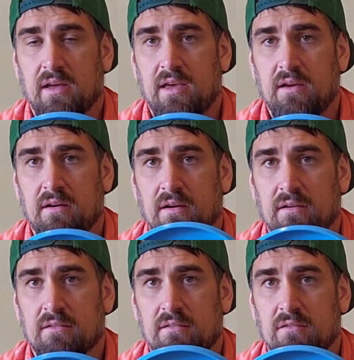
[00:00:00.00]

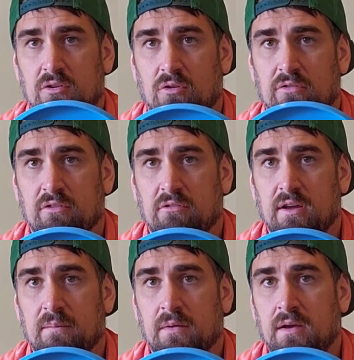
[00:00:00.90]
here towards the
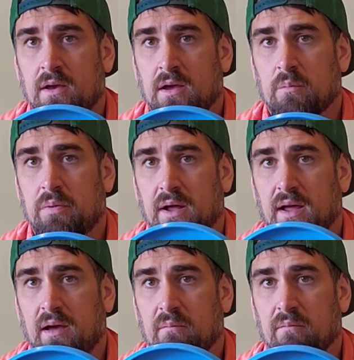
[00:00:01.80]
rim, but
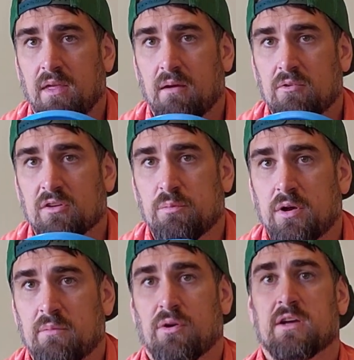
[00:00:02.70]
I'm just
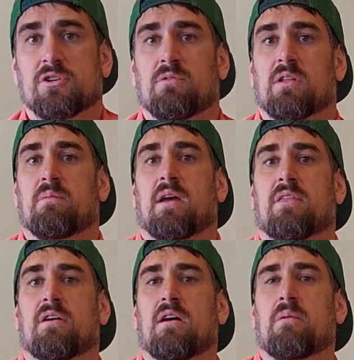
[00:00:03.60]
putting pressure with my
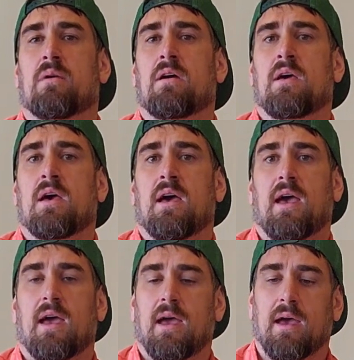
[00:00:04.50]
thumb,
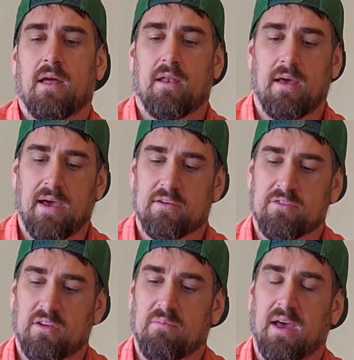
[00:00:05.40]
and
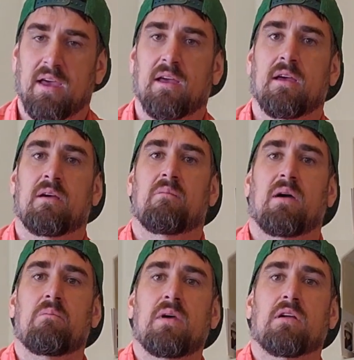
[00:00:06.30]
actually my
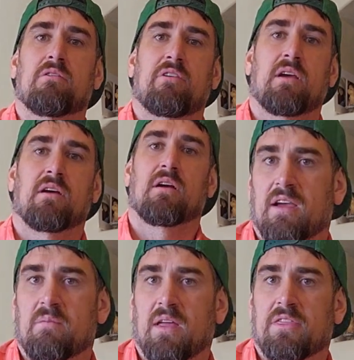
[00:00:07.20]
middle finger,
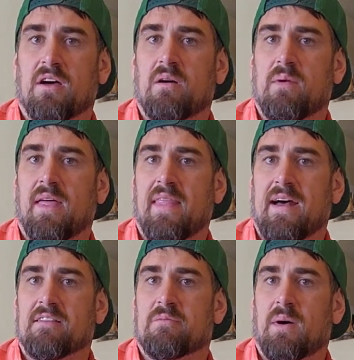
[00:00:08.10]
like my thumb and
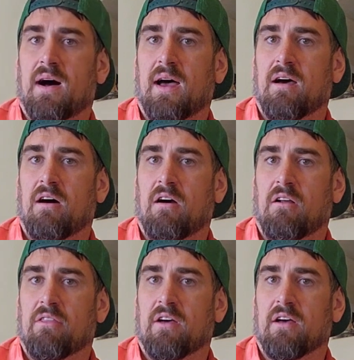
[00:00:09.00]
that spot, are
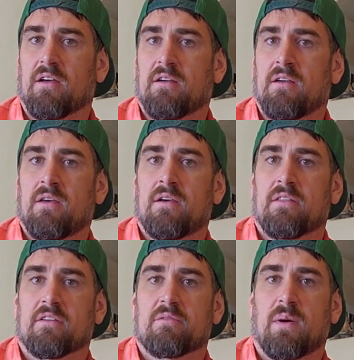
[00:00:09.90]

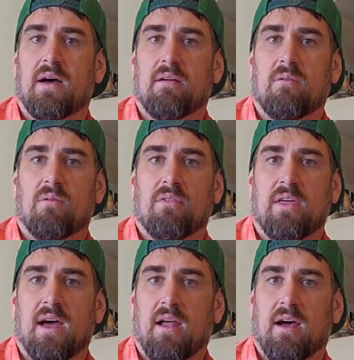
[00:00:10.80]
the spot that